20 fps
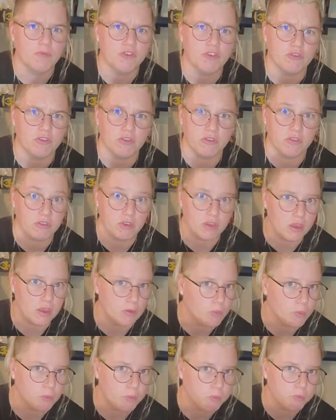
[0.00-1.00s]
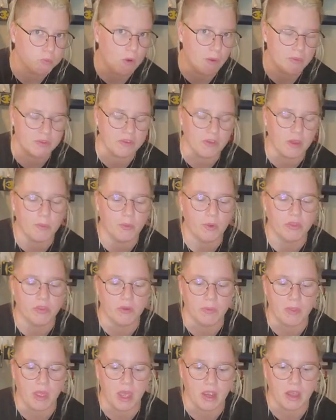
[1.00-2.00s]
just to see what was up with
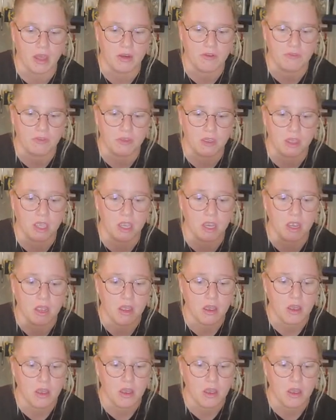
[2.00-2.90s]
them, that kind of thing.